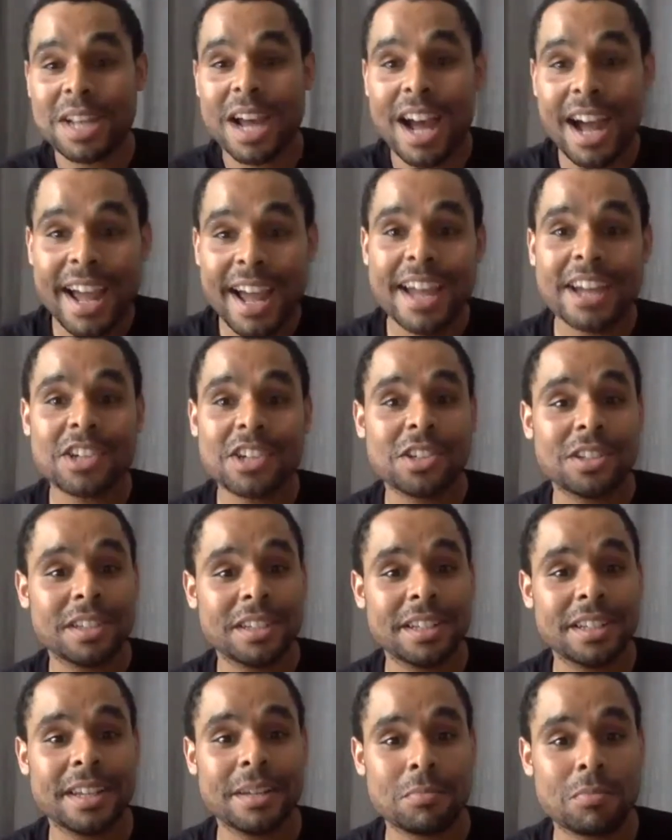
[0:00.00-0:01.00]
I
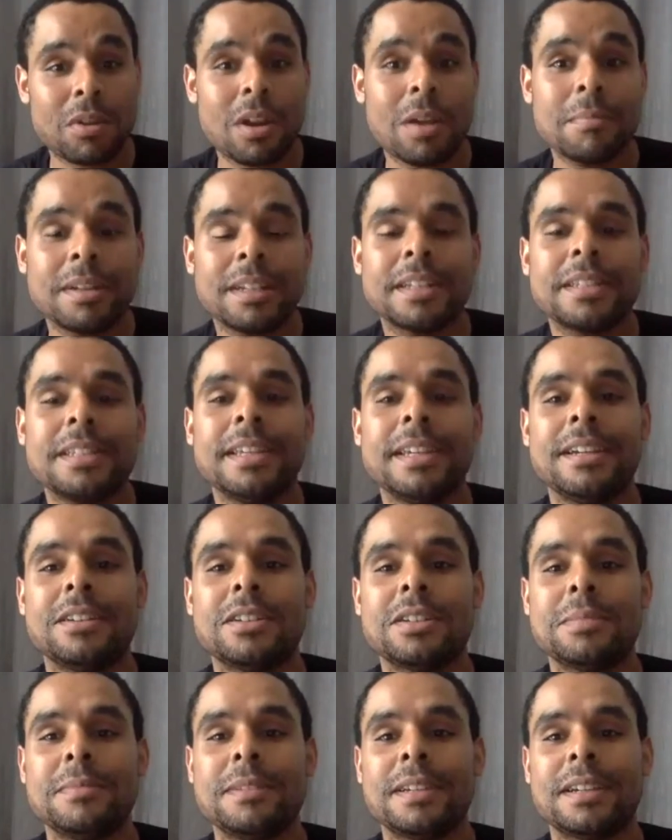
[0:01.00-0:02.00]
actually it brought me to tears
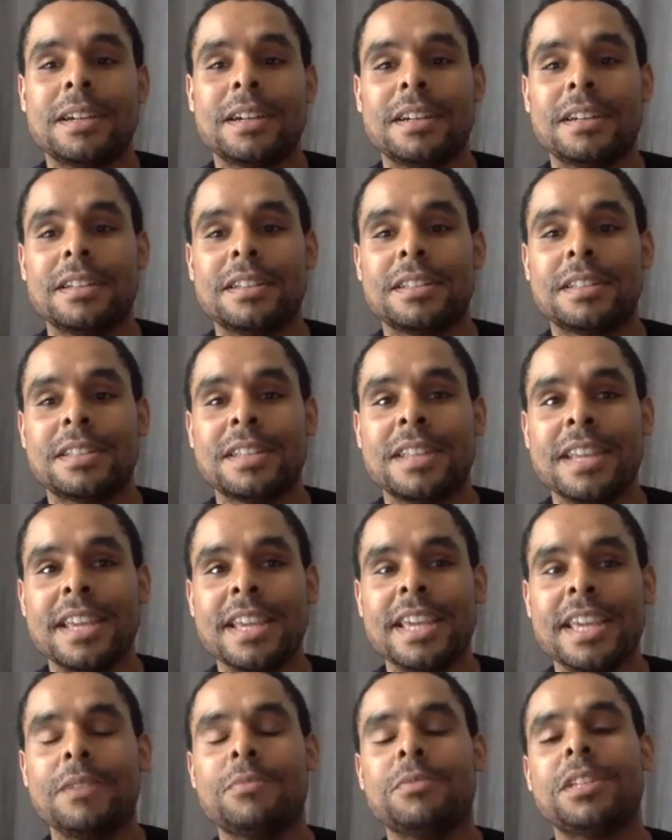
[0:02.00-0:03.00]
because
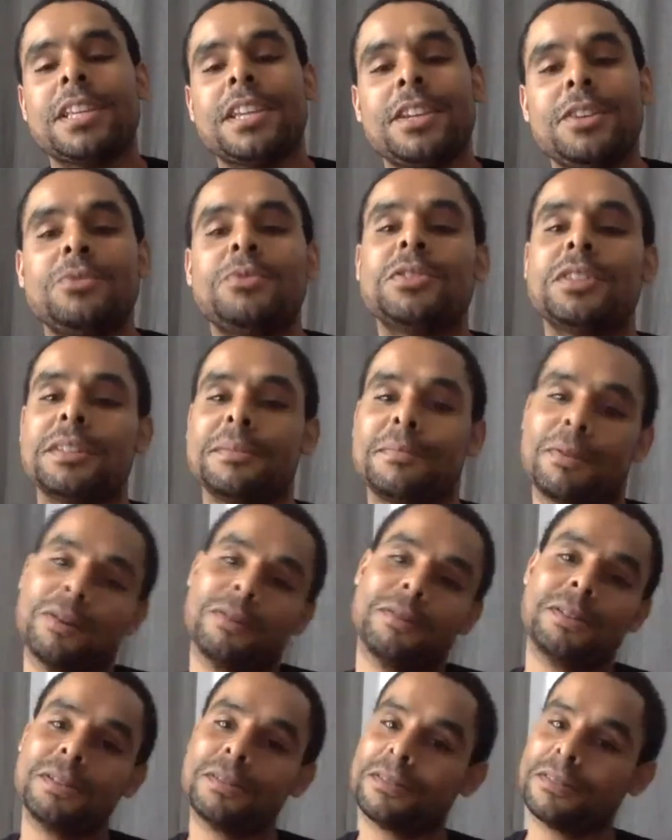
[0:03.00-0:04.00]
it was hugely
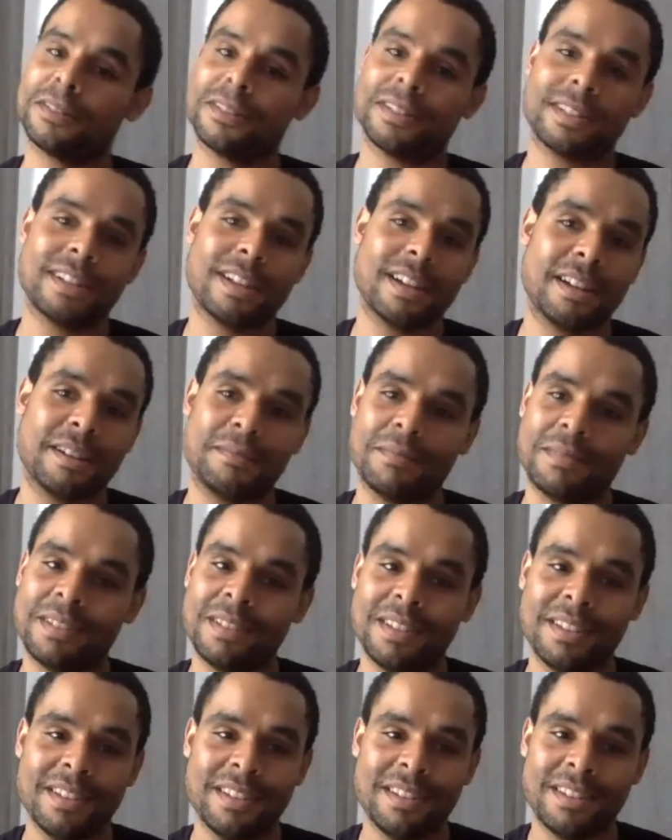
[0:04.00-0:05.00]
personal this time.
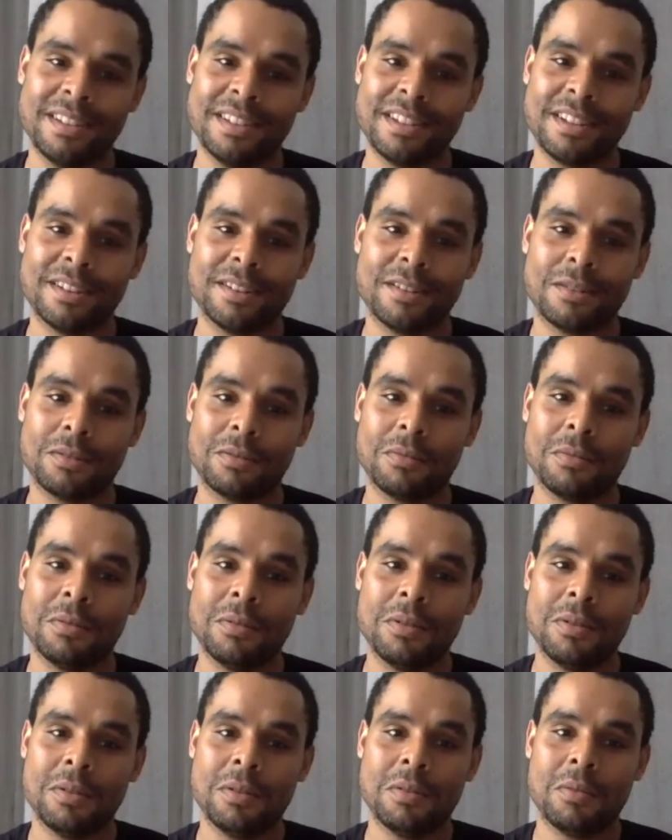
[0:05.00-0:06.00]
You know,
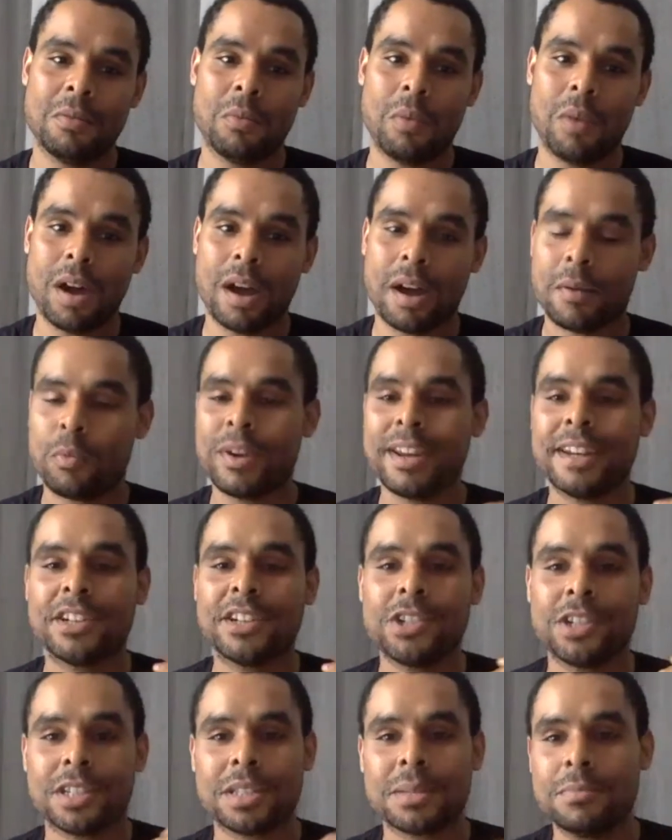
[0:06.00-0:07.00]
uh, we had
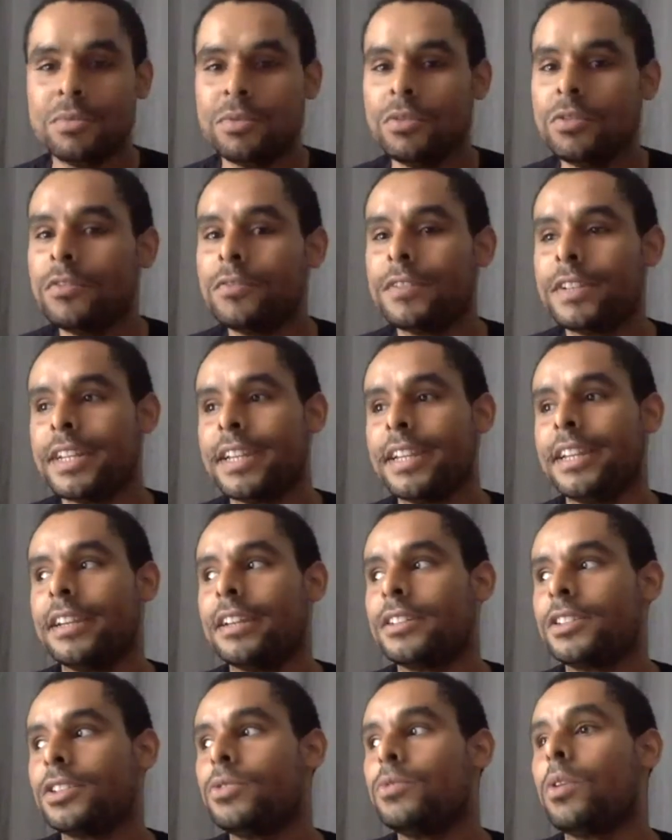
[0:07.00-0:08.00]
just moved
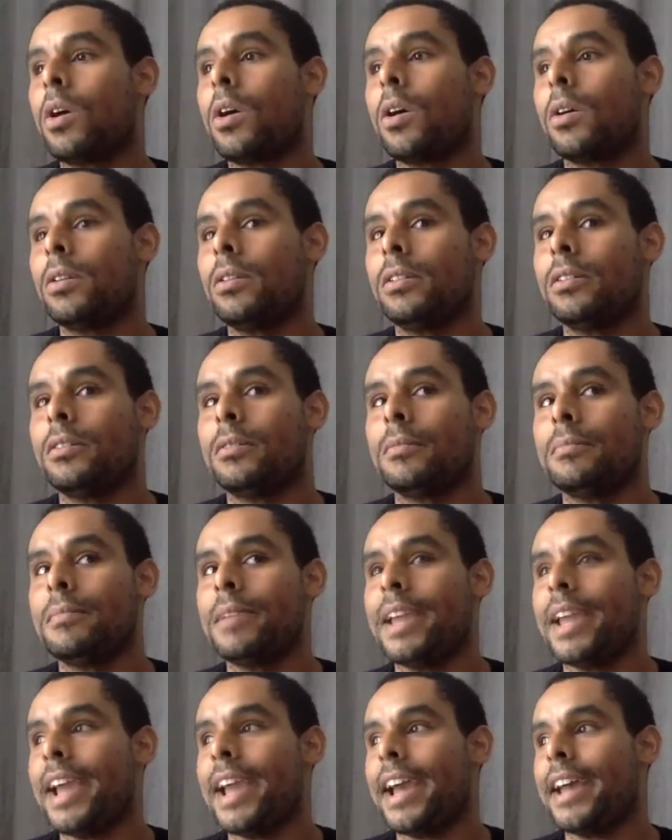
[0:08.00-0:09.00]
to Harlem
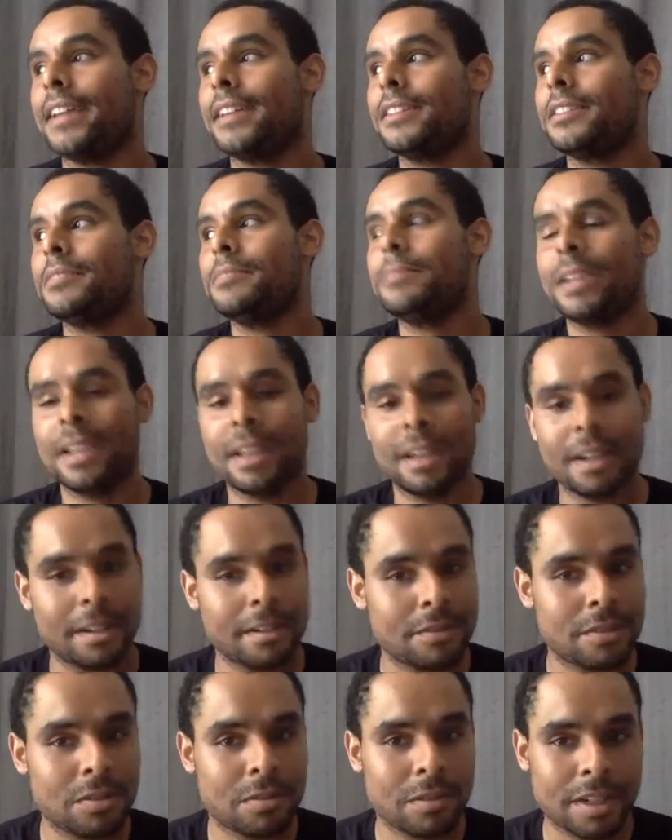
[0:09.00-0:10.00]
at the beginning of
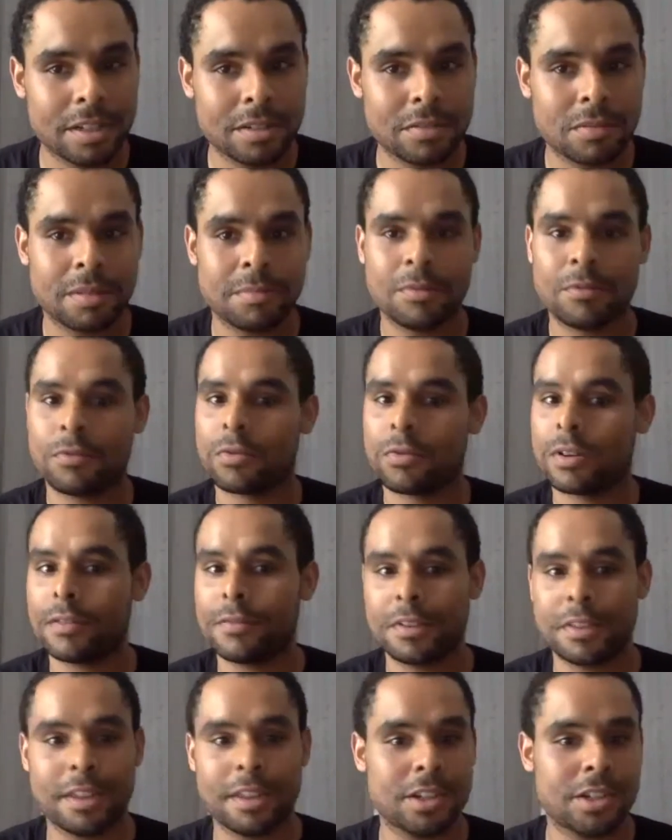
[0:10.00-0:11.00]
2020 before
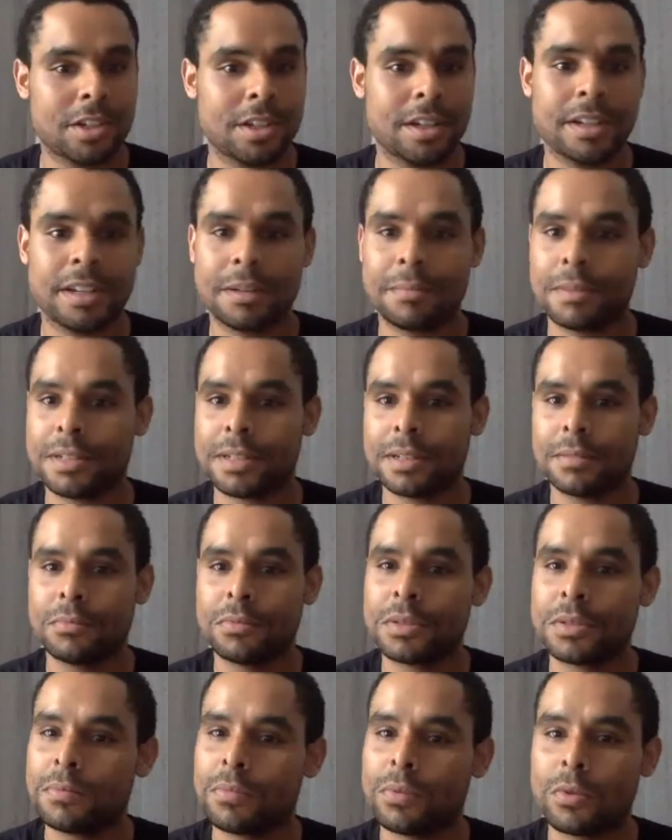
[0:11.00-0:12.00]
everything shut down. My son was
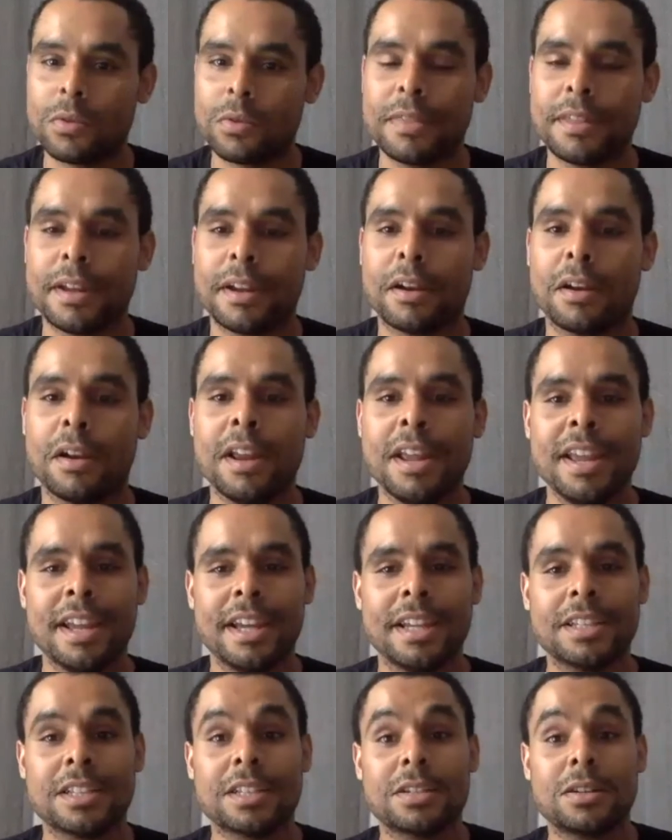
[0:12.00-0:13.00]
born there,
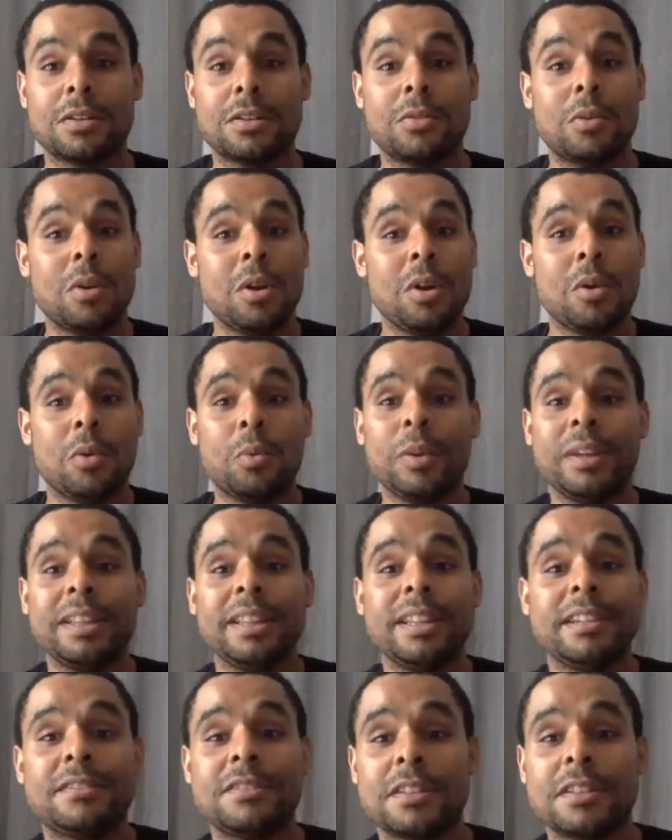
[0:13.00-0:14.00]
and so we
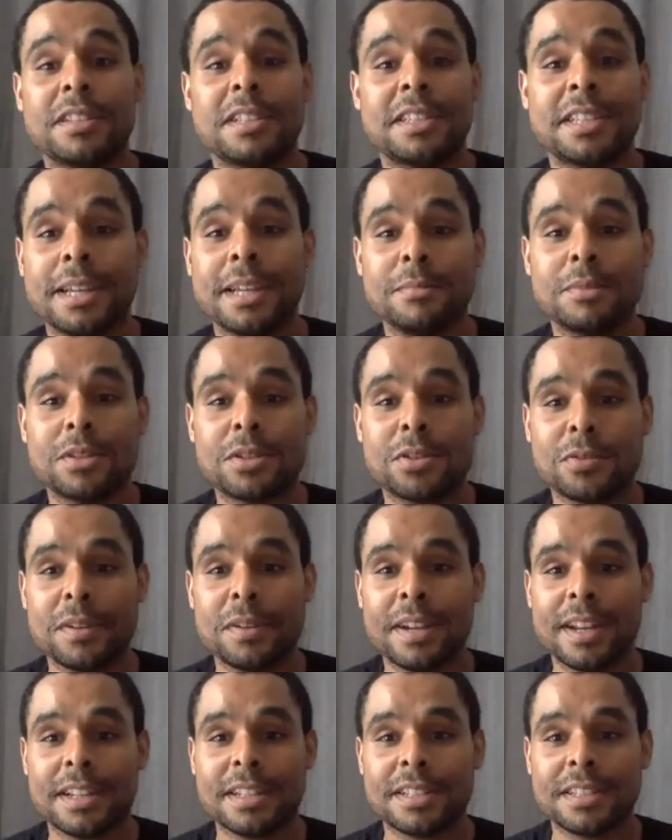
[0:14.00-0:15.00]
lived on the same street
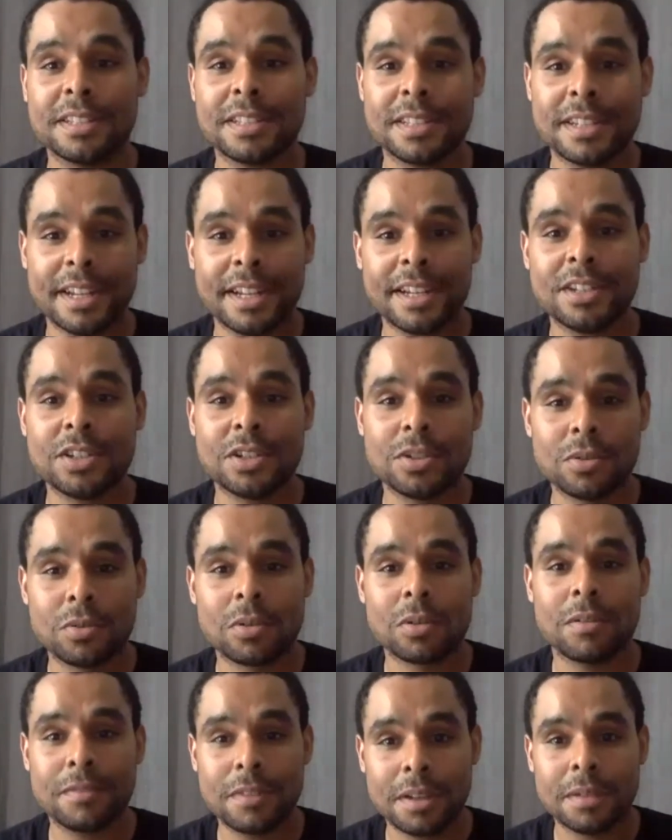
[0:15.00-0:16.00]
as the stage door
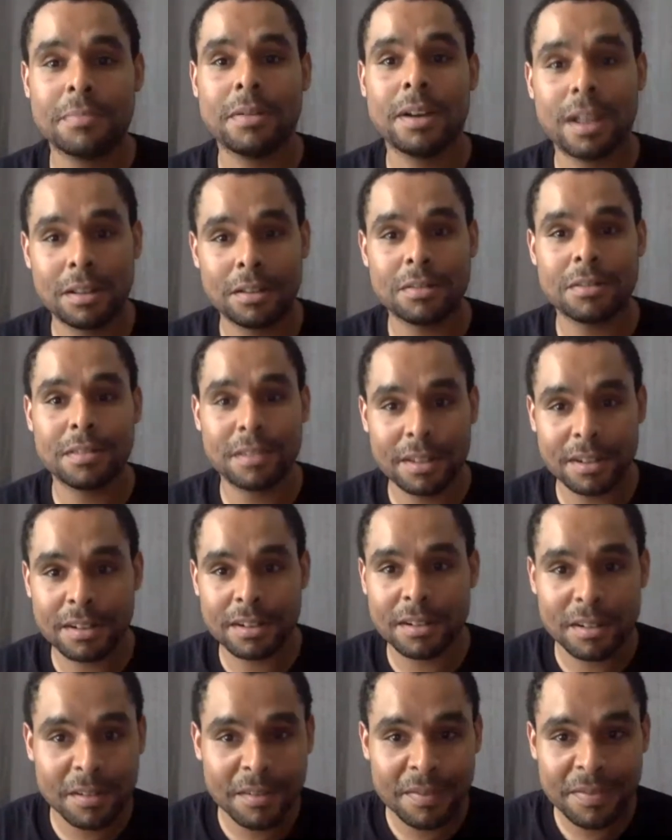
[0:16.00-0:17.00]
of the Apollo Theater.